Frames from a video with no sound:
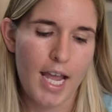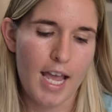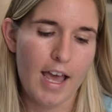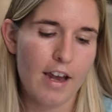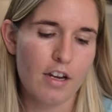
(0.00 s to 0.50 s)

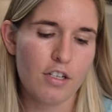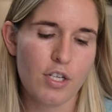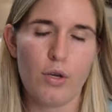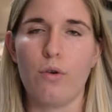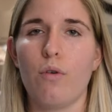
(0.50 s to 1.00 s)
And
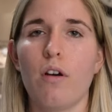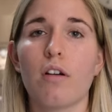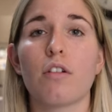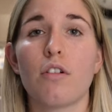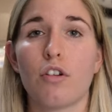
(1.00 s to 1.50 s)
to
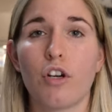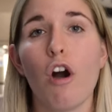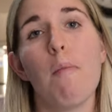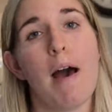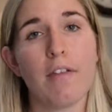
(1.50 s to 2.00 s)

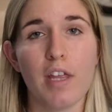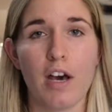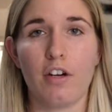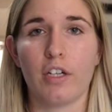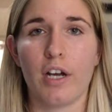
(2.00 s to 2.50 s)
comb out
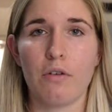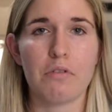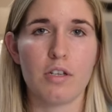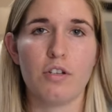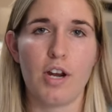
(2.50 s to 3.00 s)
the
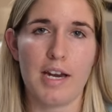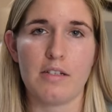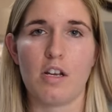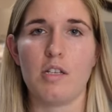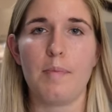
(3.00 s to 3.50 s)
undercoat so the
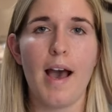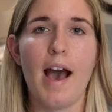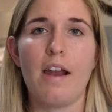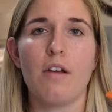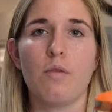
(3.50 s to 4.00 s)
shedding's not as
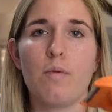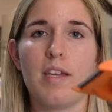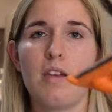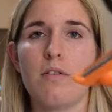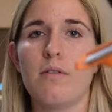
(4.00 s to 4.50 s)
bad, we
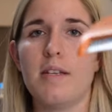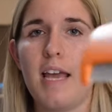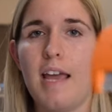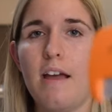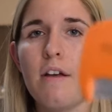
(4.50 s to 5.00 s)
use
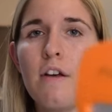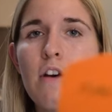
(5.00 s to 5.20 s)
a